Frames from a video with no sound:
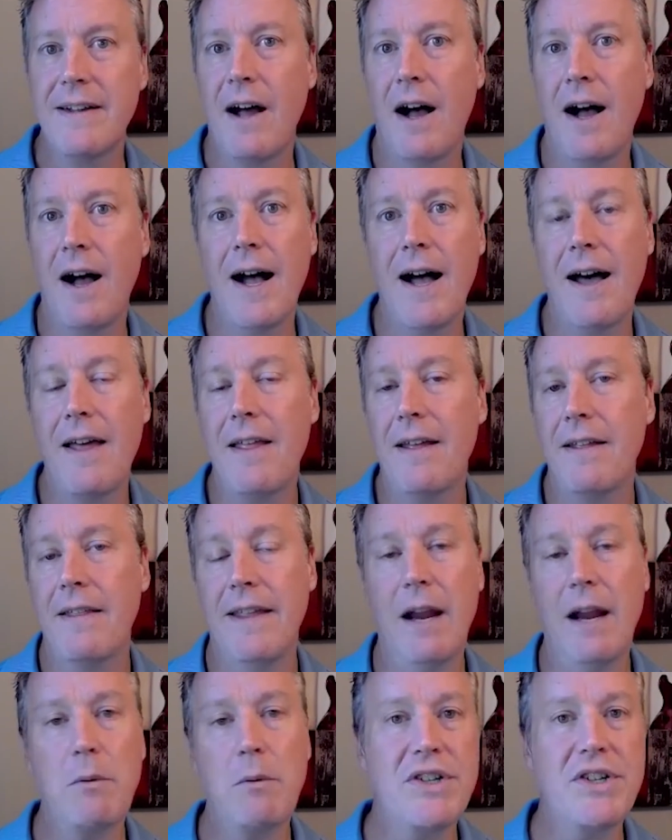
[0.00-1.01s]
uh,
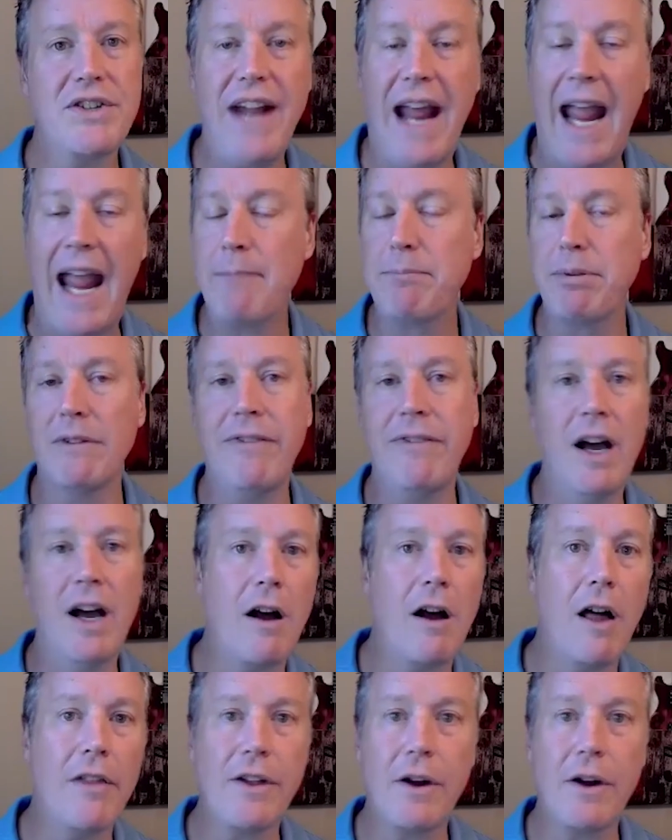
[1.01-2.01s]
they were just
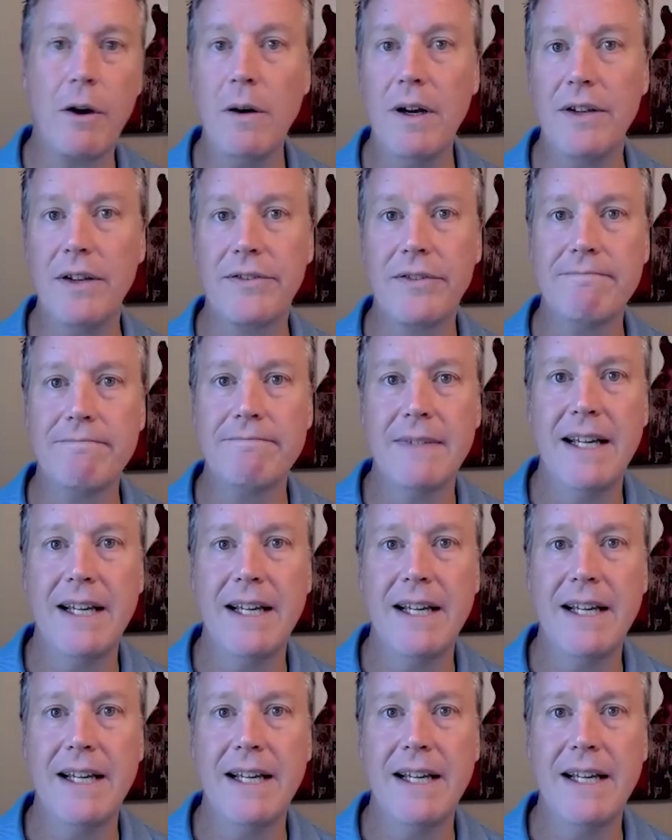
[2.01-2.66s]
amplifying all the noise.